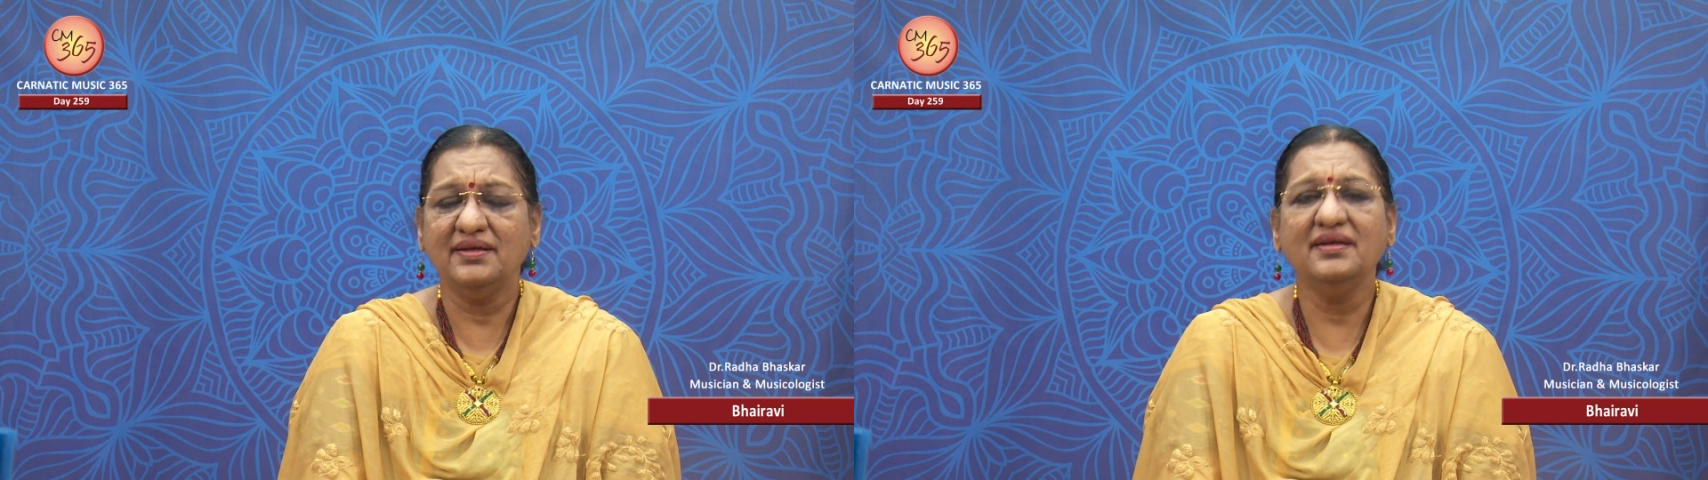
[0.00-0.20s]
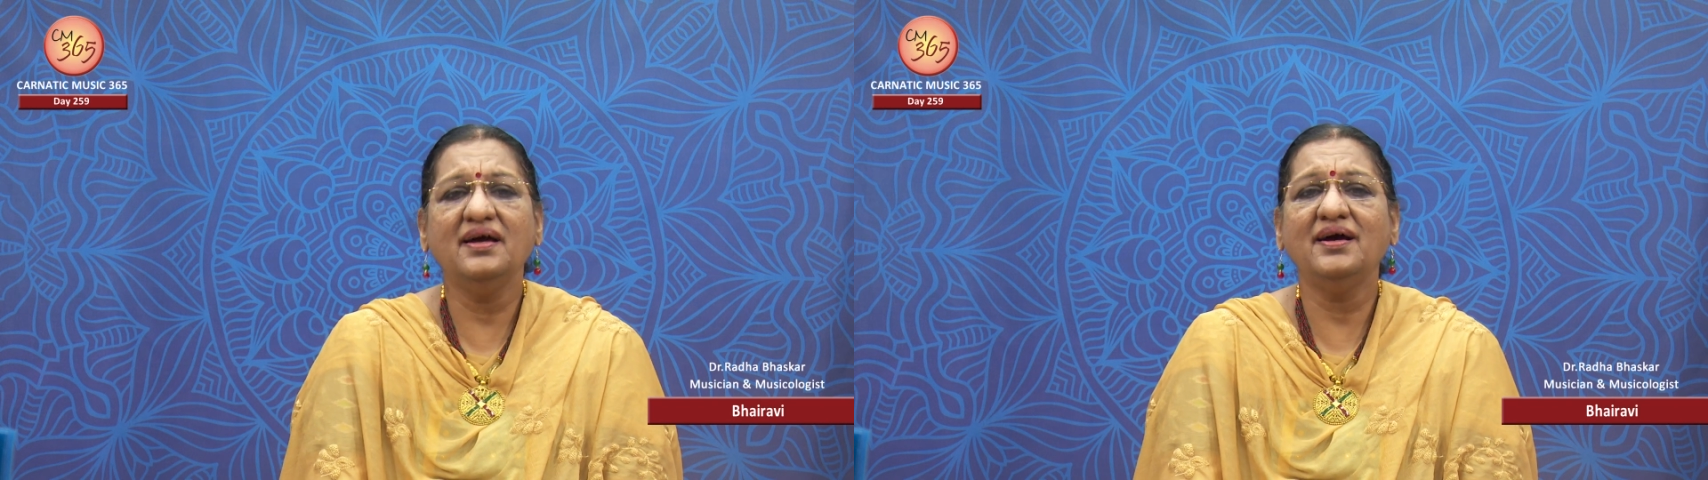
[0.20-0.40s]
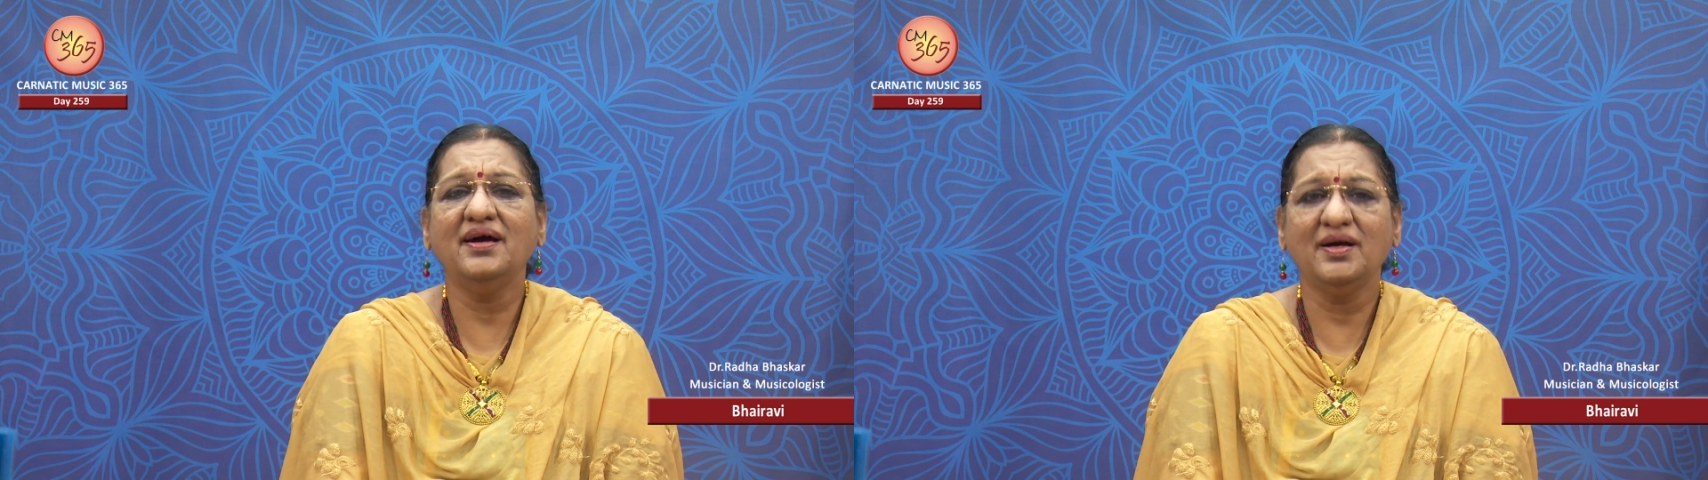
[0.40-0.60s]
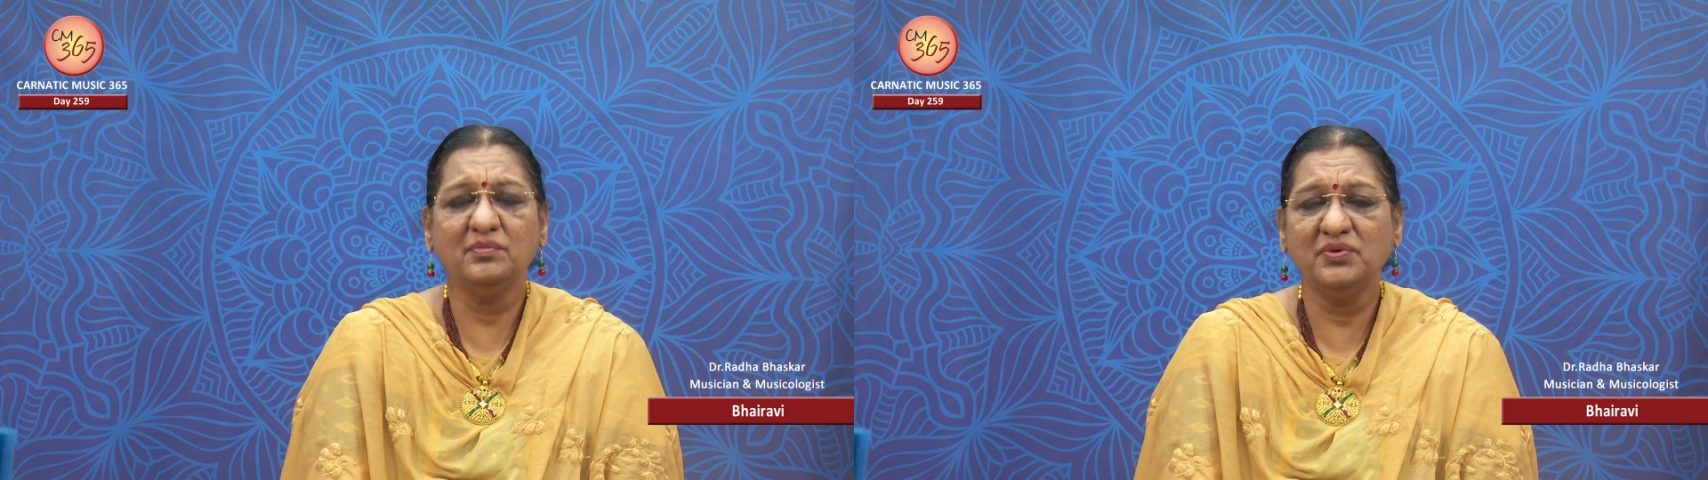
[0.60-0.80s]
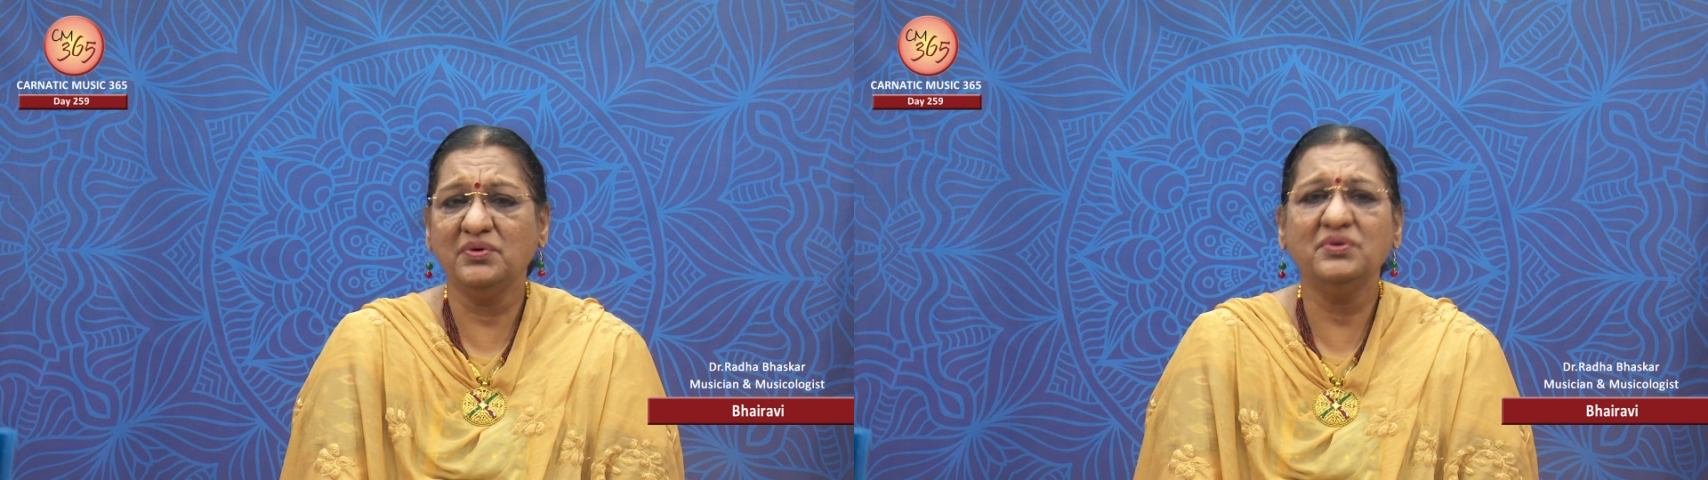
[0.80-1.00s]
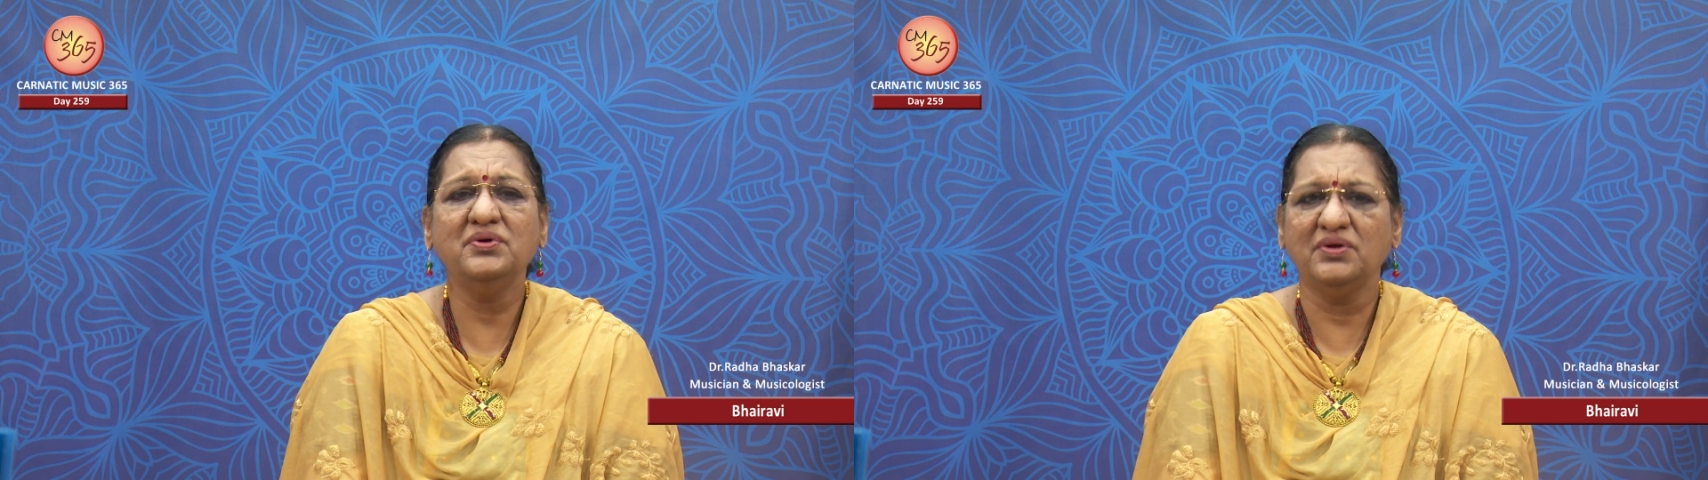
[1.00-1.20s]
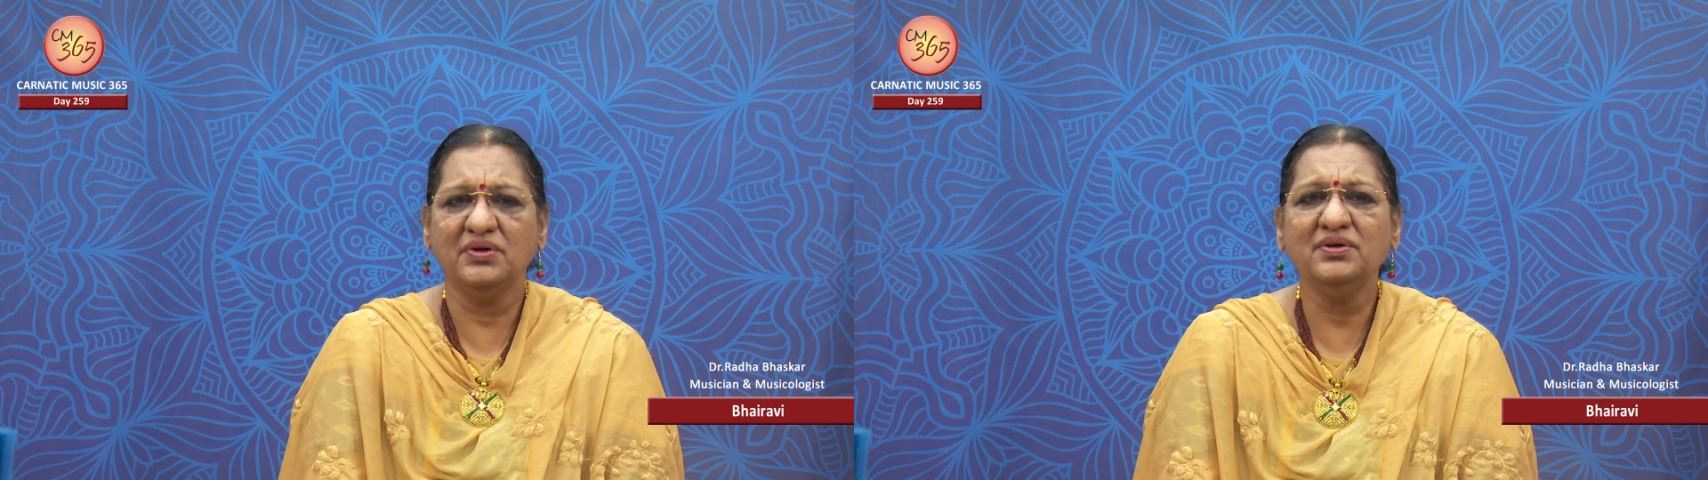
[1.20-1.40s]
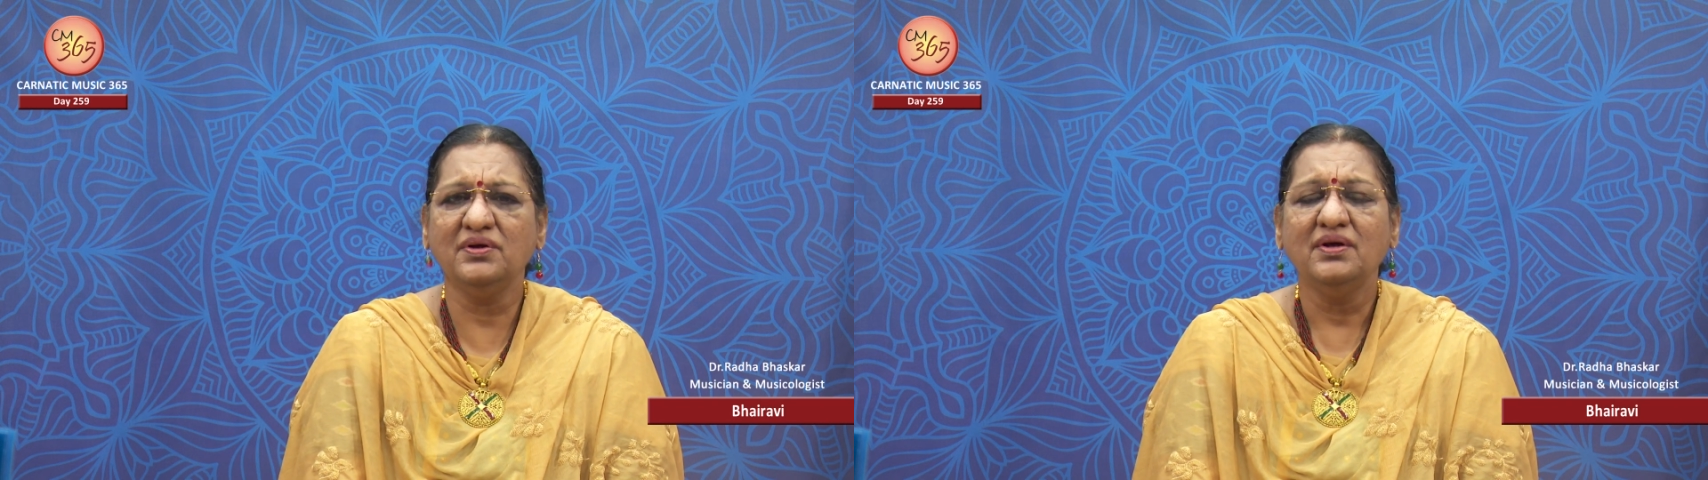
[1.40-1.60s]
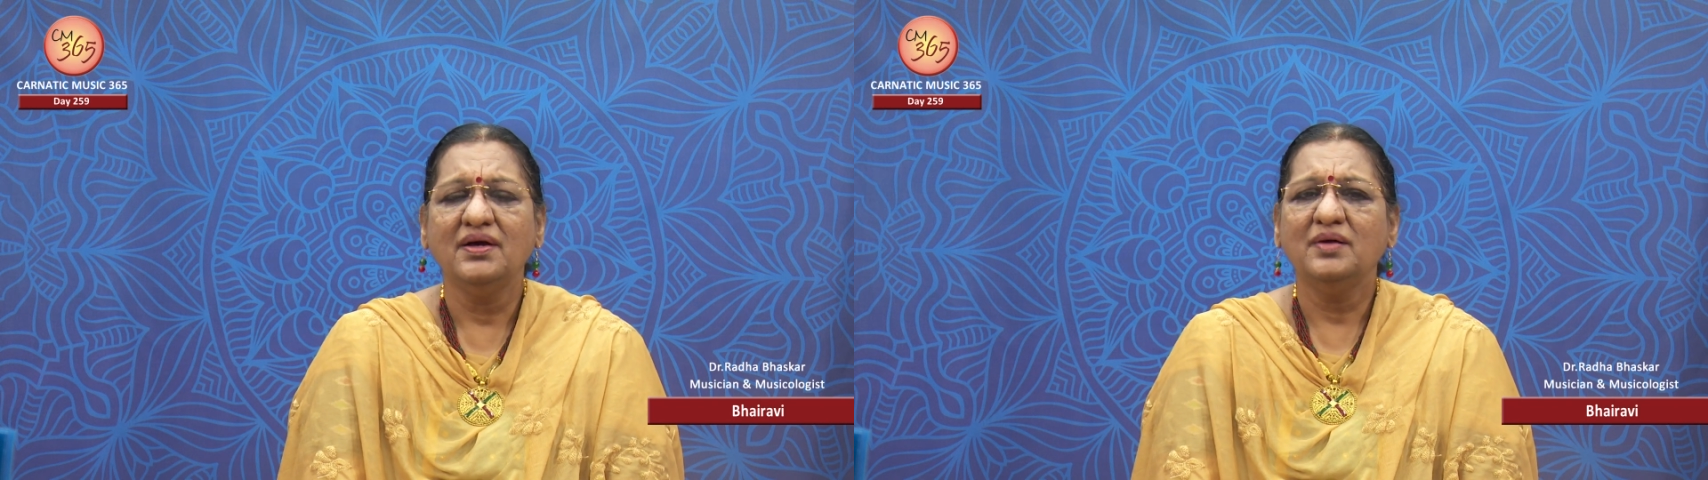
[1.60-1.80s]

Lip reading: namo